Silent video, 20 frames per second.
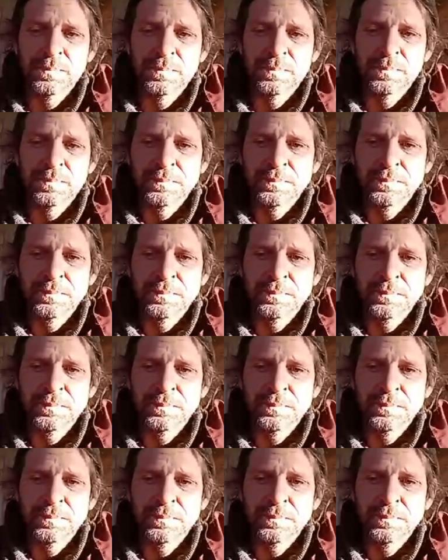
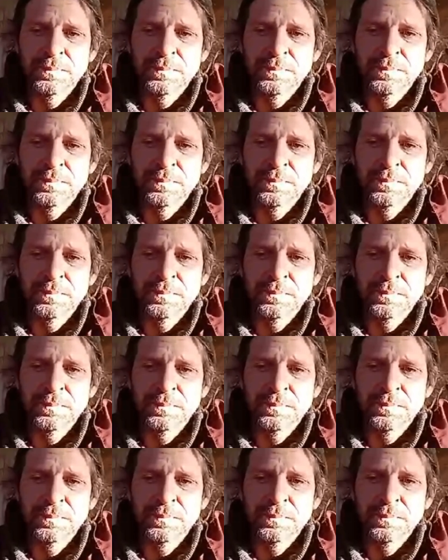
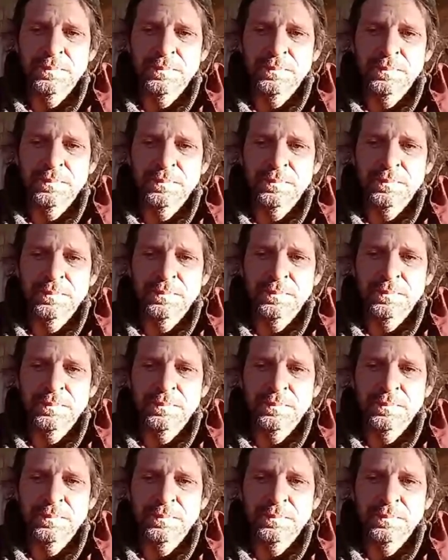
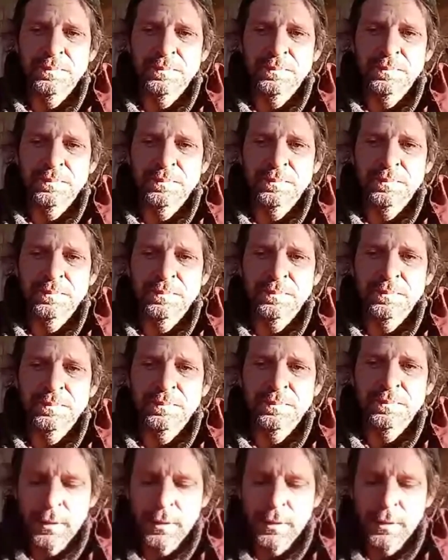Nobody speaks.